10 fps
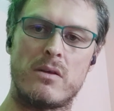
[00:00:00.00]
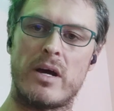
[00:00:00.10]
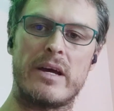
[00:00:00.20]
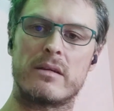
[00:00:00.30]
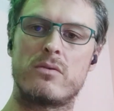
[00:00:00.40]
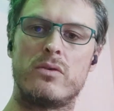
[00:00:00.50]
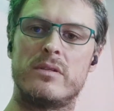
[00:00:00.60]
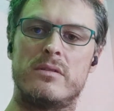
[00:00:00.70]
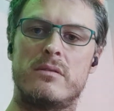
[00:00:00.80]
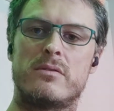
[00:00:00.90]
I
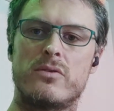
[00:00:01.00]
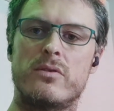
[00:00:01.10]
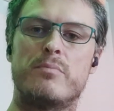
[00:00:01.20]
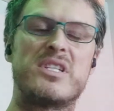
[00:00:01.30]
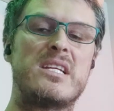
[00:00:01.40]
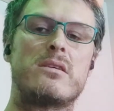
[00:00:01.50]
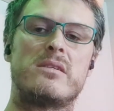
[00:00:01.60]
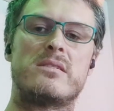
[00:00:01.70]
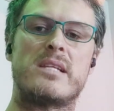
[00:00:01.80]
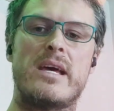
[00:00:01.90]
couldn't do,
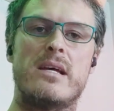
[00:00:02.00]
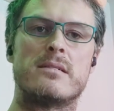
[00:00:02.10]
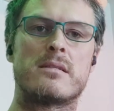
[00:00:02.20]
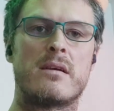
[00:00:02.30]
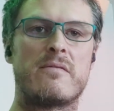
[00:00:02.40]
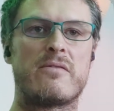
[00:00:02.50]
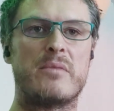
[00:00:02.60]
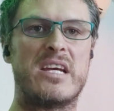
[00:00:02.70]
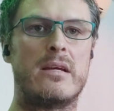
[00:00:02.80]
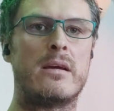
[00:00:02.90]
particularly stairs for
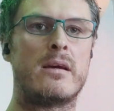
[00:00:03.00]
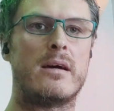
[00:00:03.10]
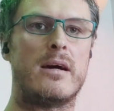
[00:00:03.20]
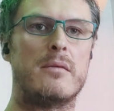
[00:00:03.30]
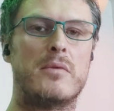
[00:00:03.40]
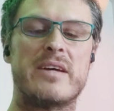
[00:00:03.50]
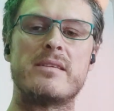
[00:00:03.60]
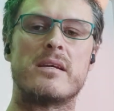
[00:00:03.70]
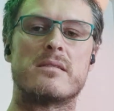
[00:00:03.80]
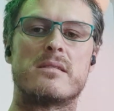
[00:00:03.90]
me. I
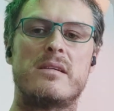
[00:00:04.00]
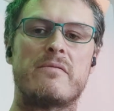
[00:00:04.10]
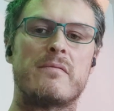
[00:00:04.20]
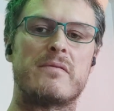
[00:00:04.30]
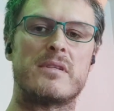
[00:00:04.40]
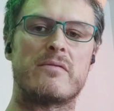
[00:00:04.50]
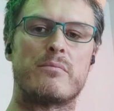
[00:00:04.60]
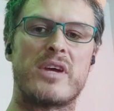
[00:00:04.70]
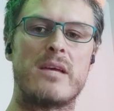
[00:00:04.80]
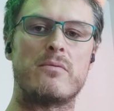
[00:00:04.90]
think it's different for
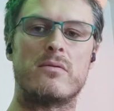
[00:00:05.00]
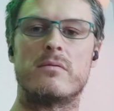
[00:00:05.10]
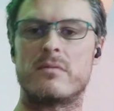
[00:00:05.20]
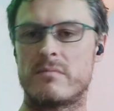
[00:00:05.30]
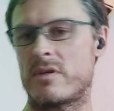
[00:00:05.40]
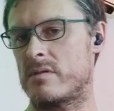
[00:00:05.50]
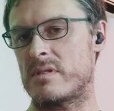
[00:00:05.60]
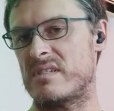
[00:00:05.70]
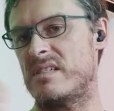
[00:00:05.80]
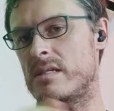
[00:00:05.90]
different people, because
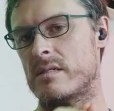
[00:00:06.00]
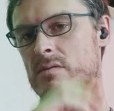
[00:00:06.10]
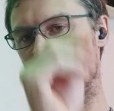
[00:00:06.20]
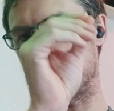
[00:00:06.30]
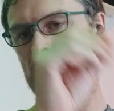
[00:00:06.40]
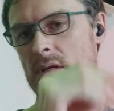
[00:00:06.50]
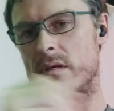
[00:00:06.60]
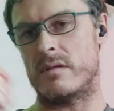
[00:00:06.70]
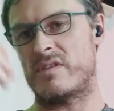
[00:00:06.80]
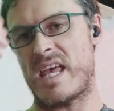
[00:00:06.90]
the cyst or
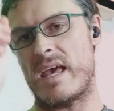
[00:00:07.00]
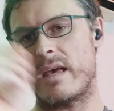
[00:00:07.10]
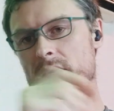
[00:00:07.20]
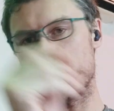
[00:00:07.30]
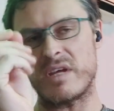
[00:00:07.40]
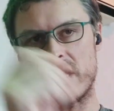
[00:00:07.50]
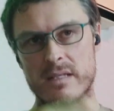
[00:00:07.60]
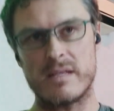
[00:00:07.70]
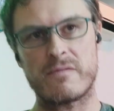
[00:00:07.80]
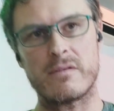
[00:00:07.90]
the tear can be in
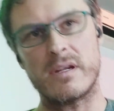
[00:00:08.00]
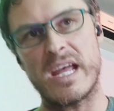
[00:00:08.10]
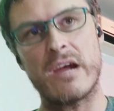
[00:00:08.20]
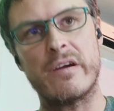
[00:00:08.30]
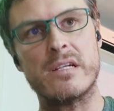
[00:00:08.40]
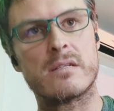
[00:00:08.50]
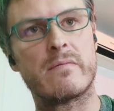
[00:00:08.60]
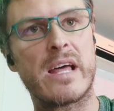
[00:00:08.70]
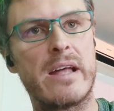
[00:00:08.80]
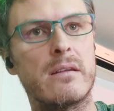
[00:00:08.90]
different areas of
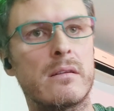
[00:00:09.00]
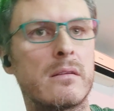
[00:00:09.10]
that